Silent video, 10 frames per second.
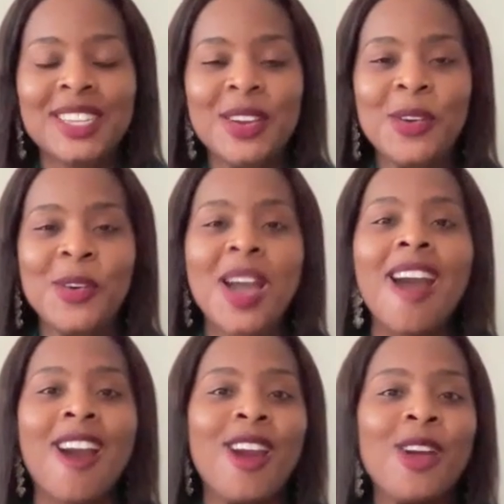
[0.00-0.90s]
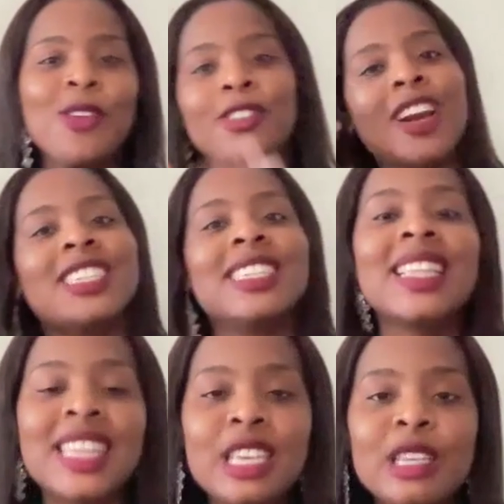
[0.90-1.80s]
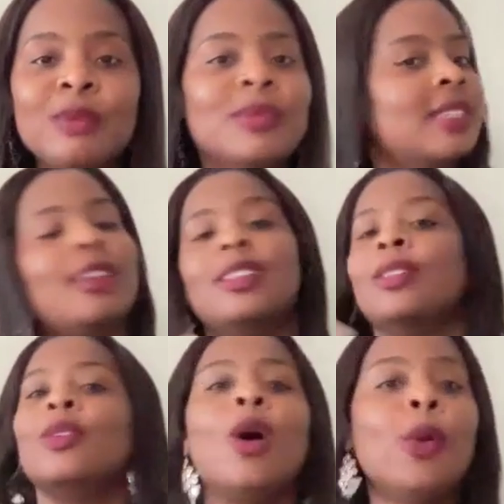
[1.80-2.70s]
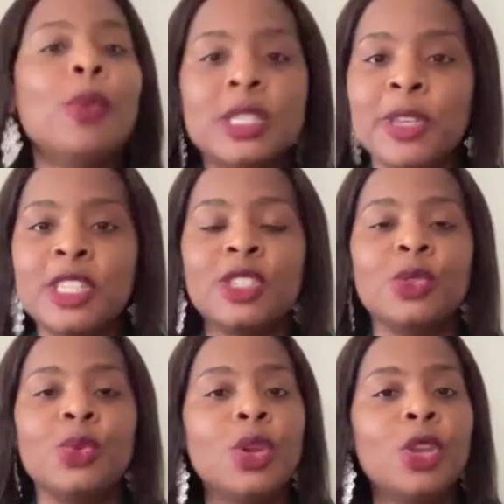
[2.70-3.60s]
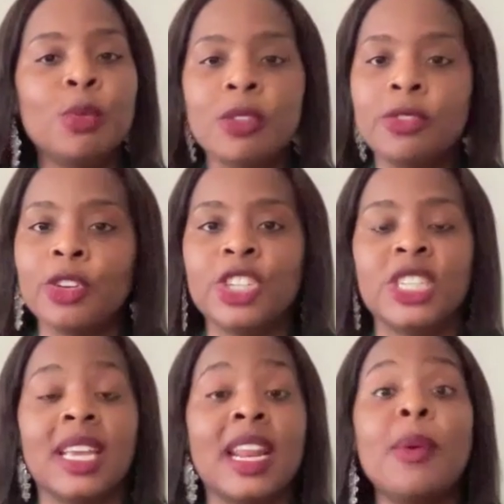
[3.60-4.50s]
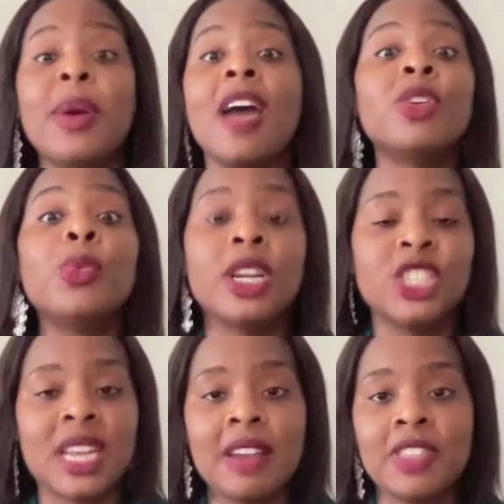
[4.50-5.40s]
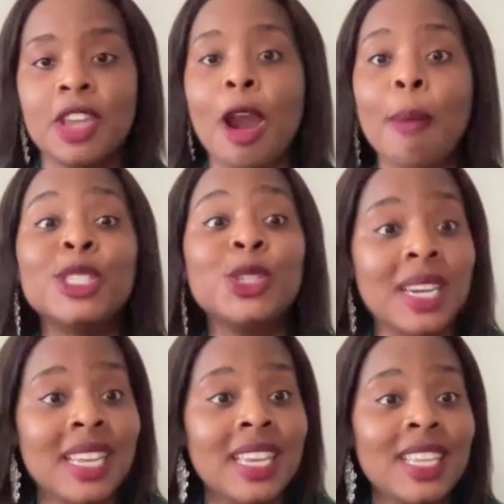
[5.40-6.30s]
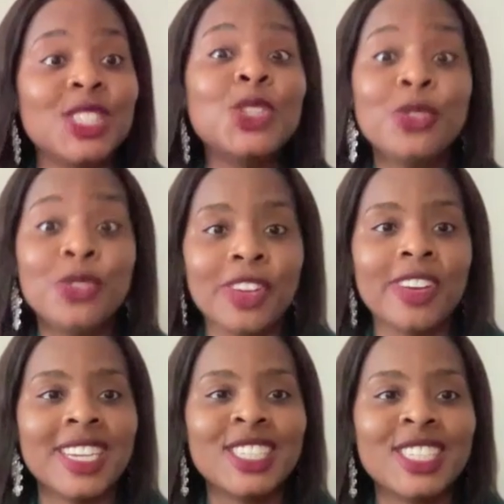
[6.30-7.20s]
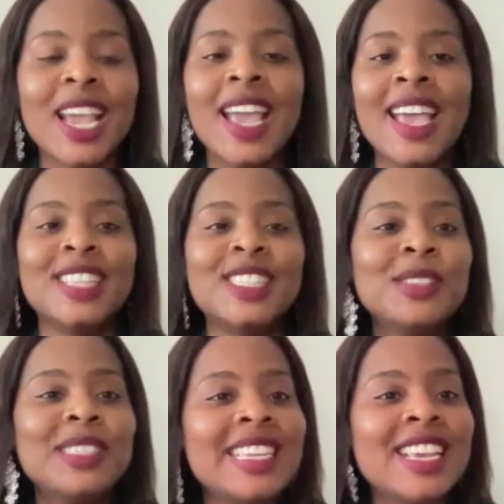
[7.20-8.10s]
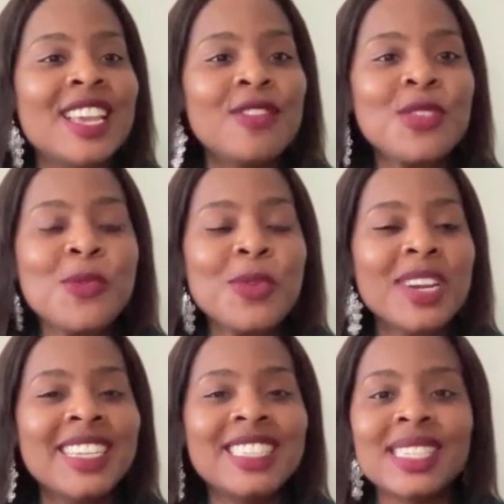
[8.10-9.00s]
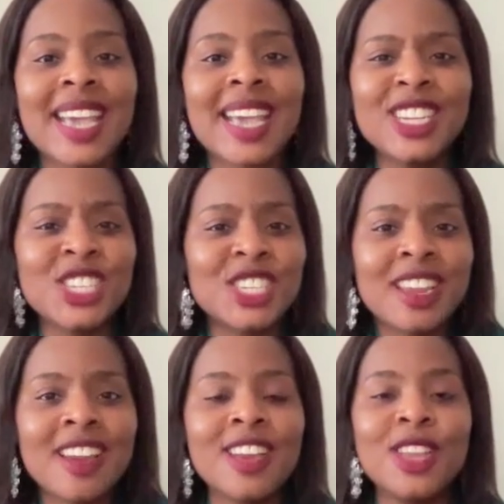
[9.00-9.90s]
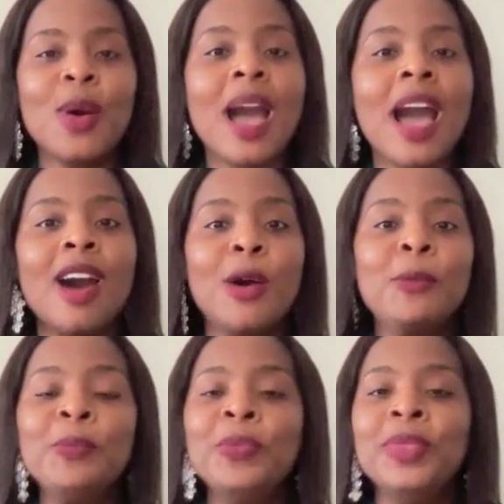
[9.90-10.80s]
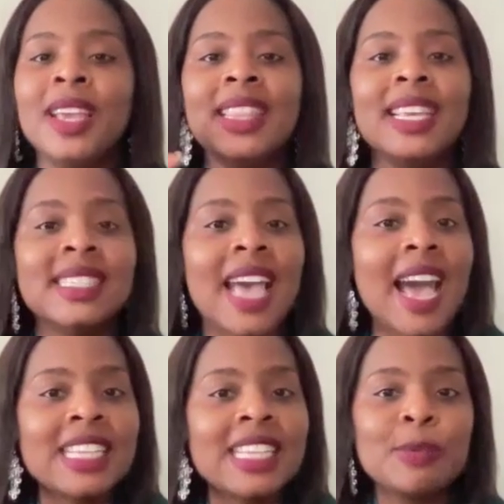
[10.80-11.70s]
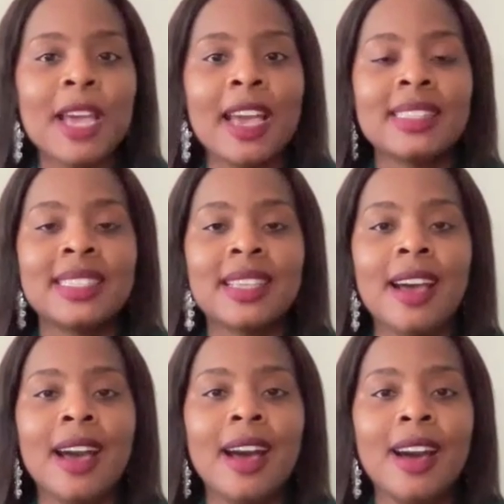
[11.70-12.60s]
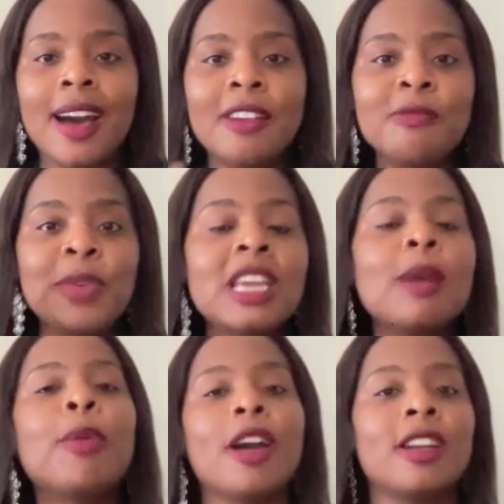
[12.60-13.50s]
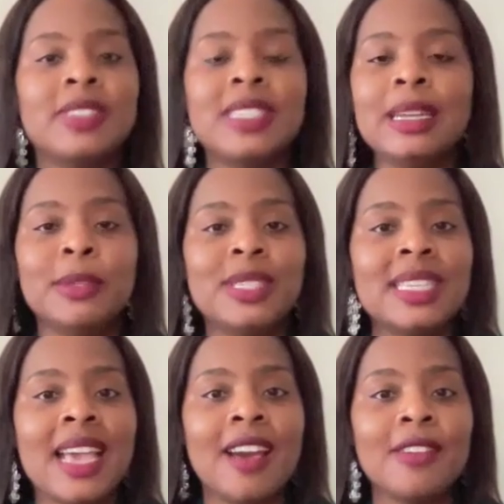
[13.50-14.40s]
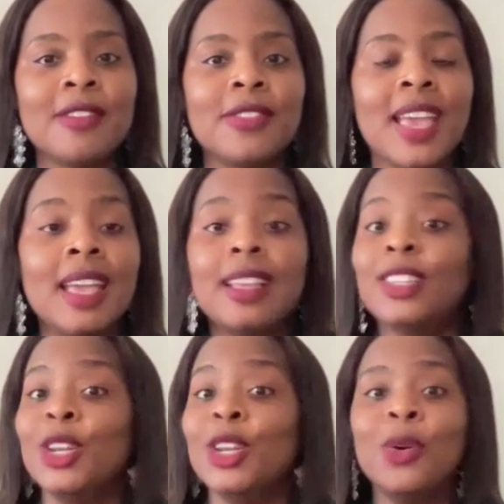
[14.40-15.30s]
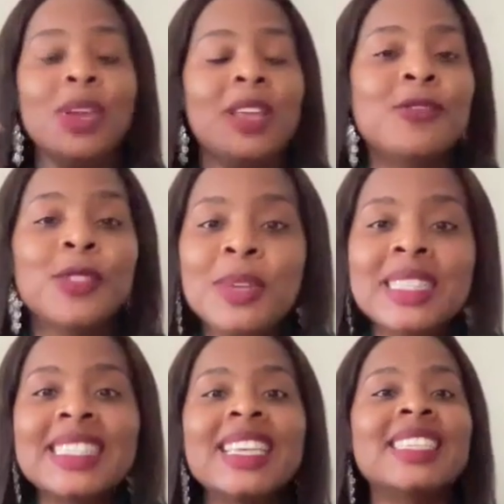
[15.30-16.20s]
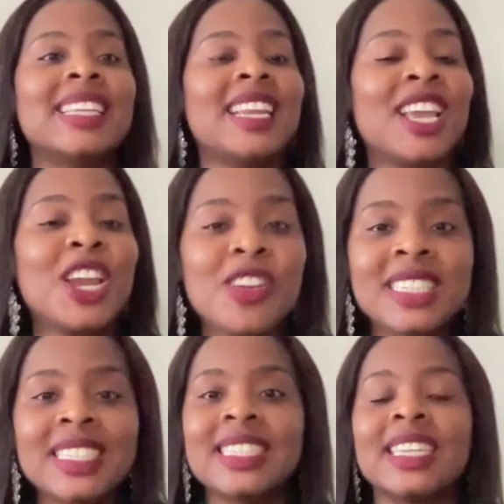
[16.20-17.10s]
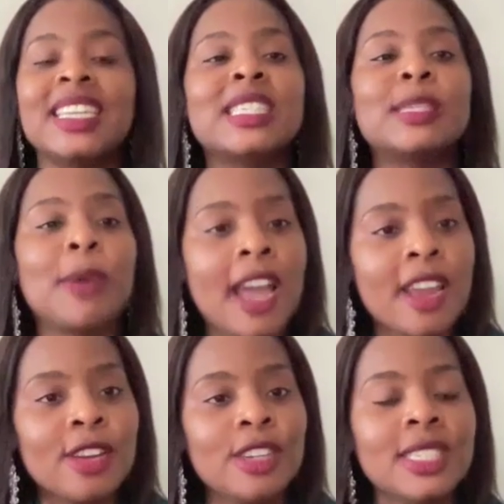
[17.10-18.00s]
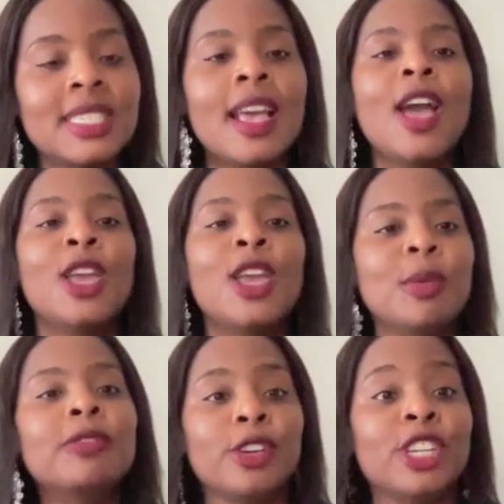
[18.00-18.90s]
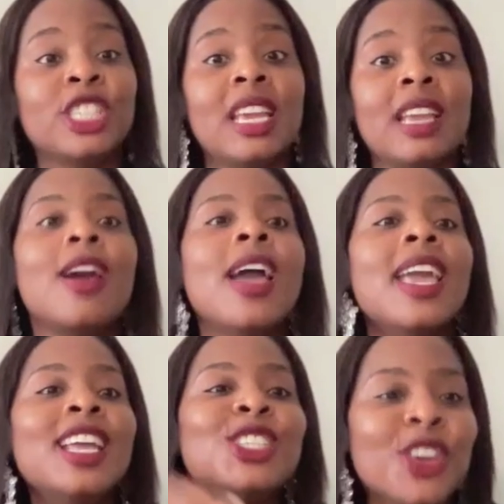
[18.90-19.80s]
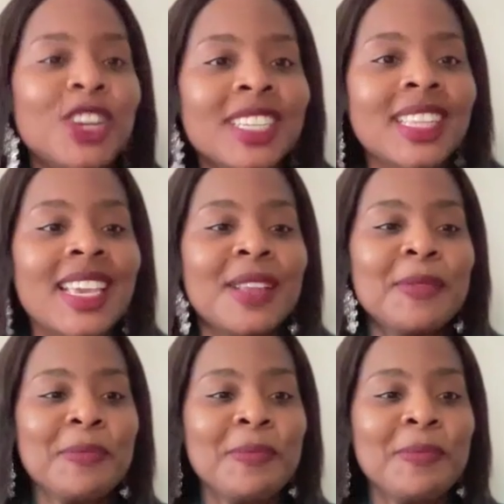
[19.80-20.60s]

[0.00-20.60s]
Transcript: Our overarching themes always speak to human flourishing and how everyone should have the opportunity to flourish. And so, Tina, if you would just kind of share, how this aspect of being a part of TWCF influences and encourages and inspires human flourishing internally.